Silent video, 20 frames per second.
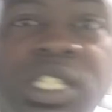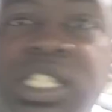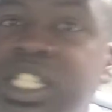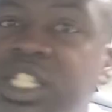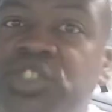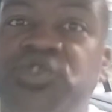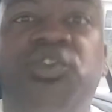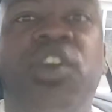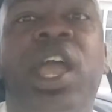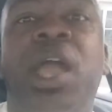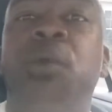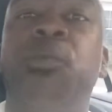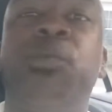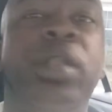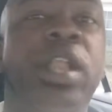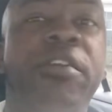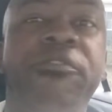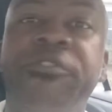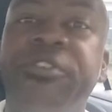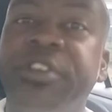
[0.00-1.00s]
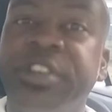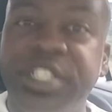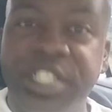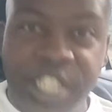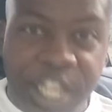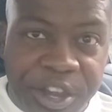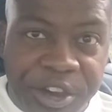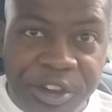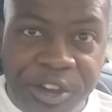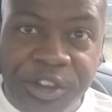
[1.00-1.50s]
to just grab whatever is
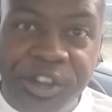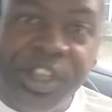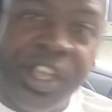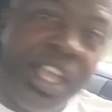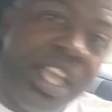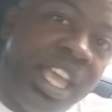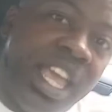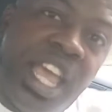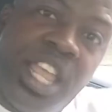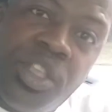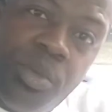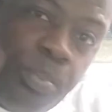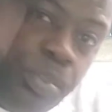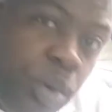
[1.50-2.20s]
there and you're